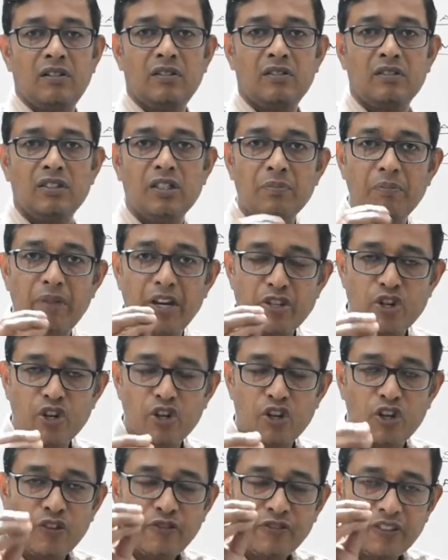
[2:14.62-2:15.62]
the
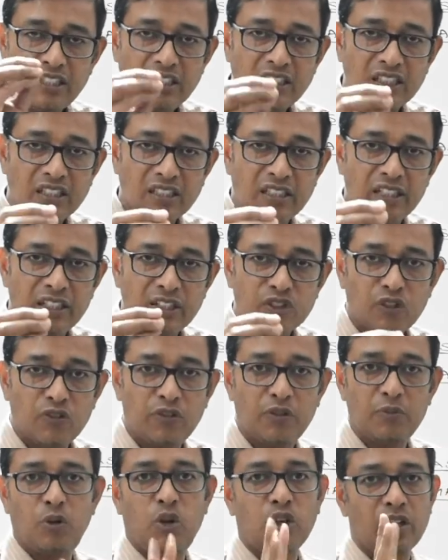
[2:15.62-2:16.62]
measure of inertness of
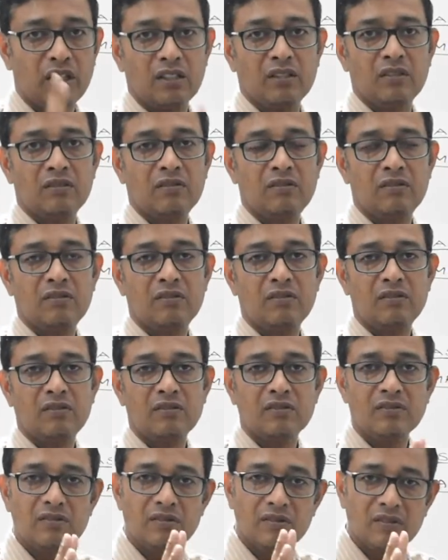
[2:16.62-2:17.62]
a body,
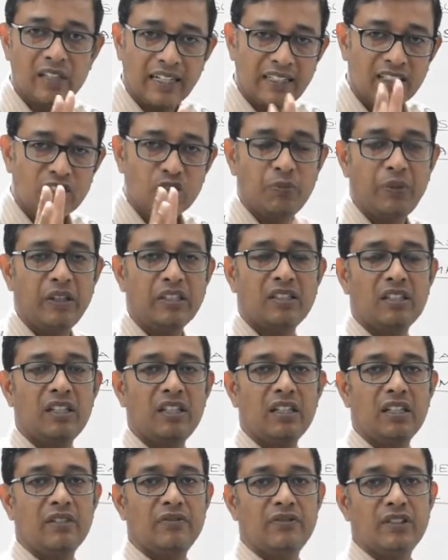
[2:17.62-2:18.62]
that is
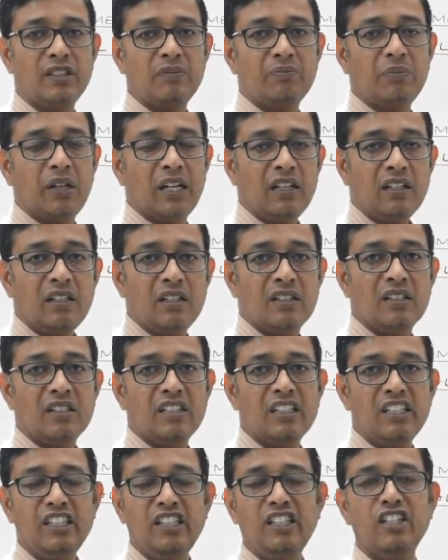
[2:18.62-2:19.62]
basically given by
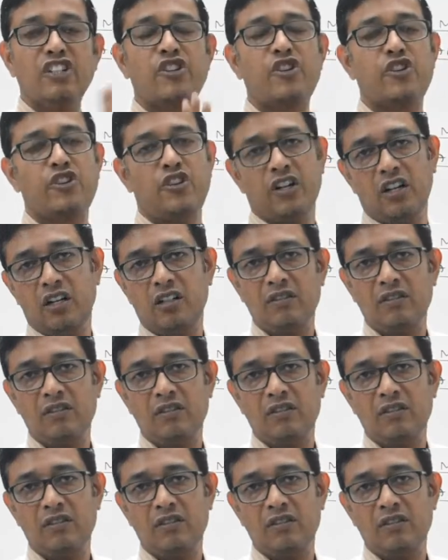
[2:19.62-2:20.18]
inertia.